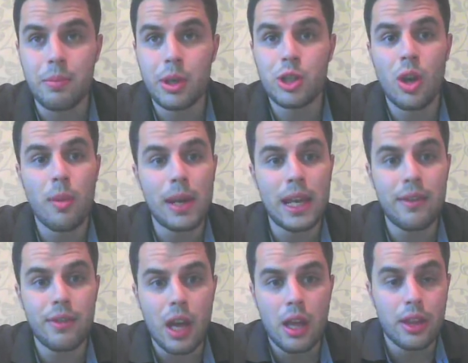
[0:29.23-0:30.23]
because I
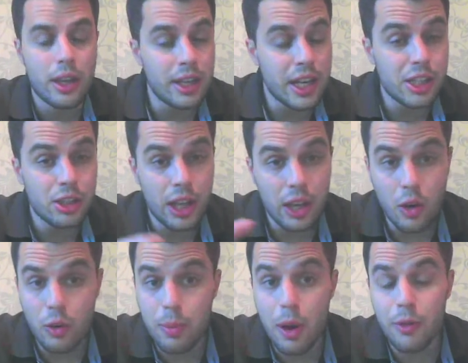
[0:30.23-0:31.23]
believe the conditioning
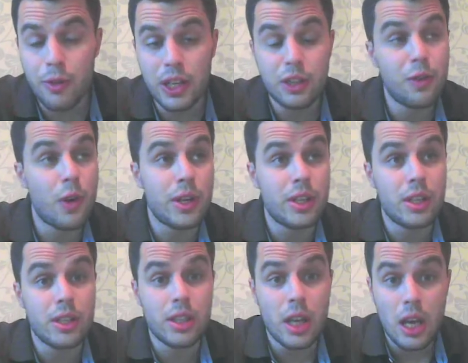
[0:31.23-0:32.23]
of both of these
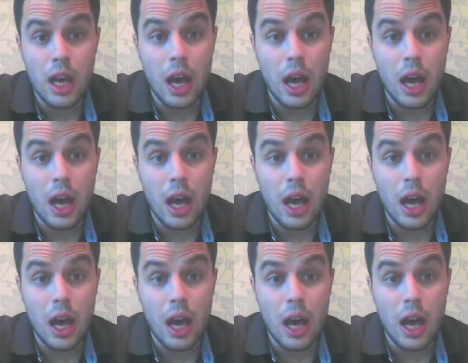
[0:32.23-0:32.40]
fighters